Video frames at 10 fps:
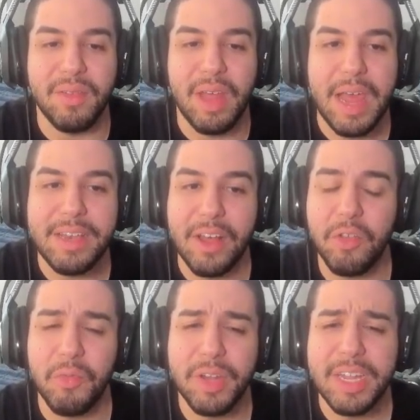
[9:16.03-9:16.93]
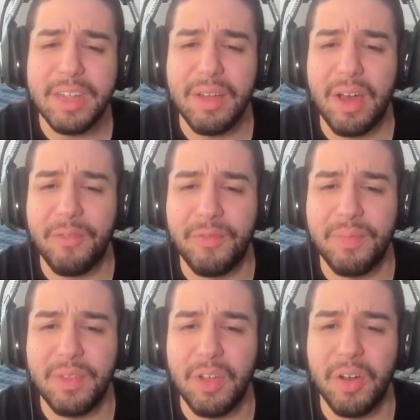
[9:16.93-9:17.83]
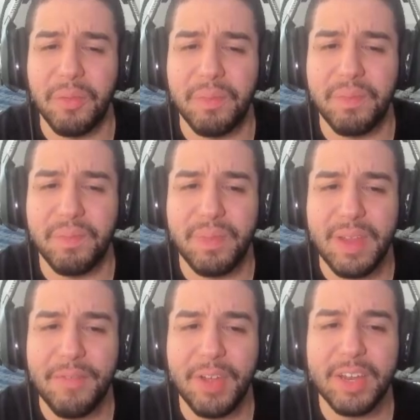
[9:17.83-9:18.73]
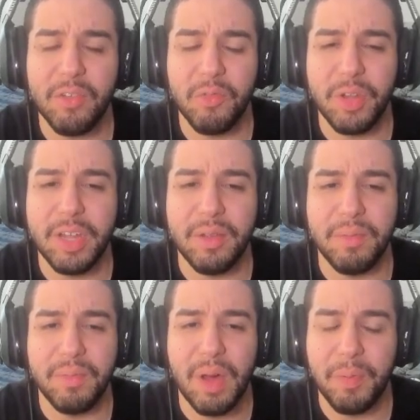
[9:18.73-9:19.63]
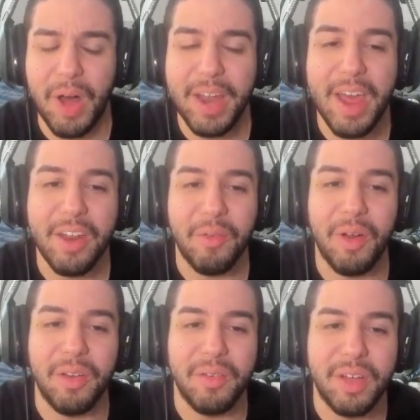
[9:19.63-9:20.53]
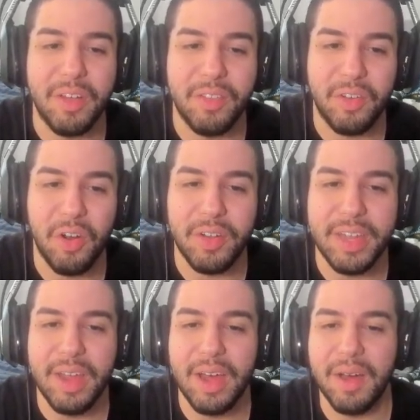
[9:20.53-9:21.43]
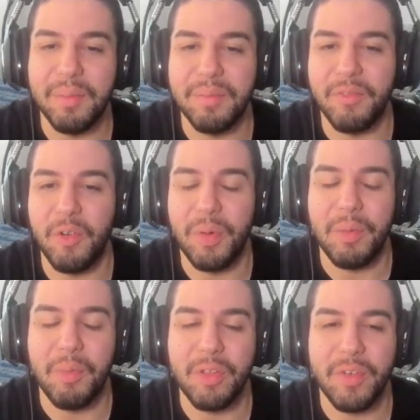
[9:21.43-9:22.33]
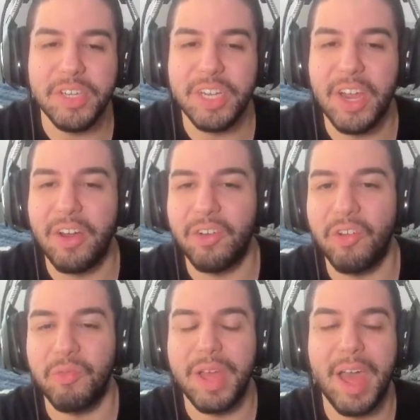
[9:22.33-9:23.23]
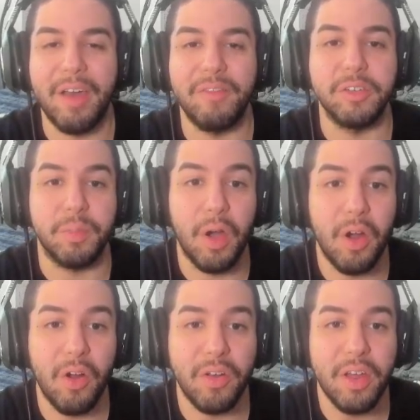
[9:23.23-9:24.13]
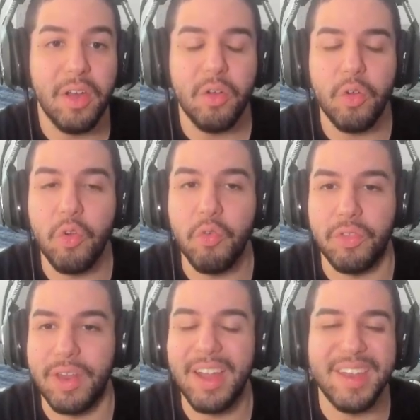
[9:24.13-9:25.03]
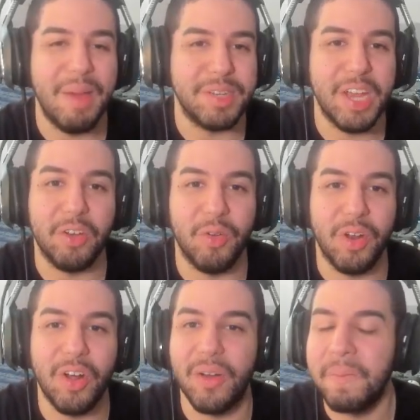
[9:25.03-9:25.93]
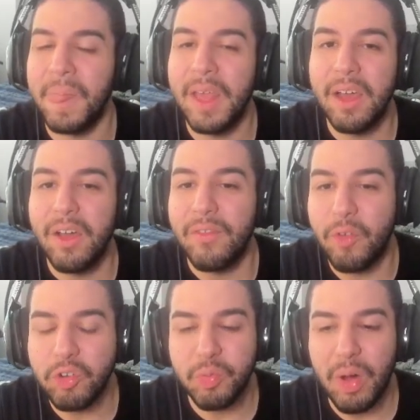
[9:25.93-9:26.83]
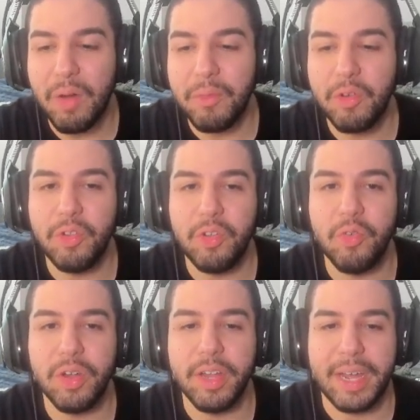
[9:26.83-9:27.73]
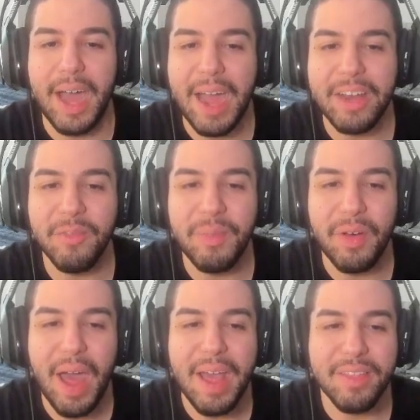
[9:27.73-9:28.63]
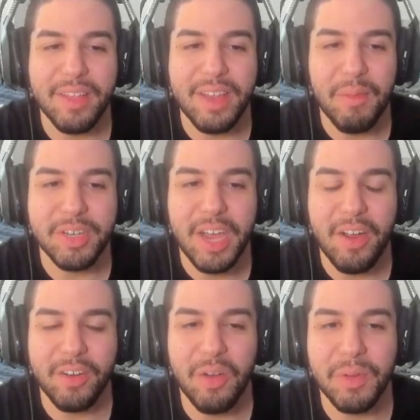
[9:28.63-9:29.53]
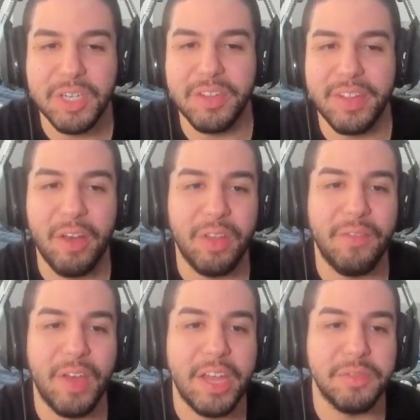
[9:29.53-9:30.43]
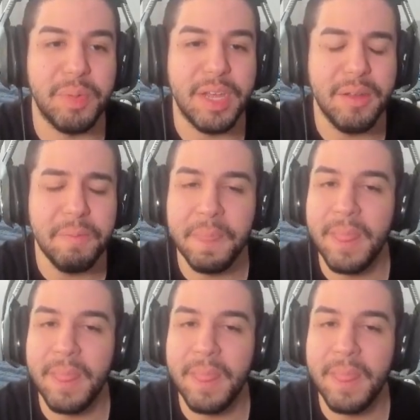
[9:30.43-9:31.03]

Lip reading: it doesn't really, I feel like it doesn't really apply to anyone, because currently for Preservation characters, we have Japard, who's not a damage character at all. Fu Xuan, who you could like kind of build as a damage character, but she scales off of HP.